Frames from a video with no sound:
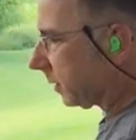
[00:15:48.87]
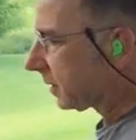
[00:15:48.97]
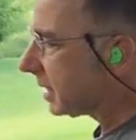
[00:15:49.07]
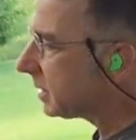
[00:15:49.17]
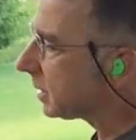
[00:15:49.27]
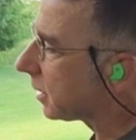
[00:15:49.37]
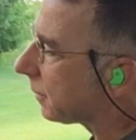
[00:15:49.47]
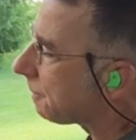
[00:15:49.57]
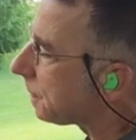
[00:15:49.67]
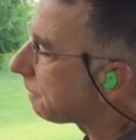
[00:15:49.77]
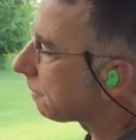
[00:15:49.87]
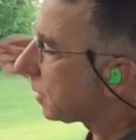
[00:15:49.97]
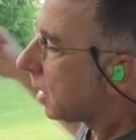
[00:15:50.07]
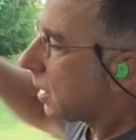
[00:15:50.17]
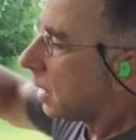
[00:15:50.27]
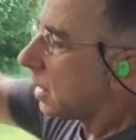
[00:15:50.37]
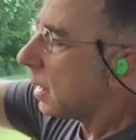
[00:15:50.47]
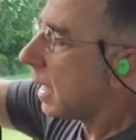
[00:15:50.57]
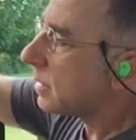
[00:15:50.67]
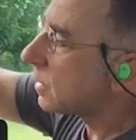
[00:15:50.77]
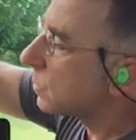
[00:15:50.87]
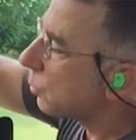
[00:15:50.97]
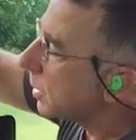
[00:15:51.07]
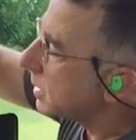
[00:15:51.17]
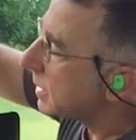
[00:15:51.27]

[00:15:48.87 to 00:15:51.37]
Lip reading: sneezy there. It has the spring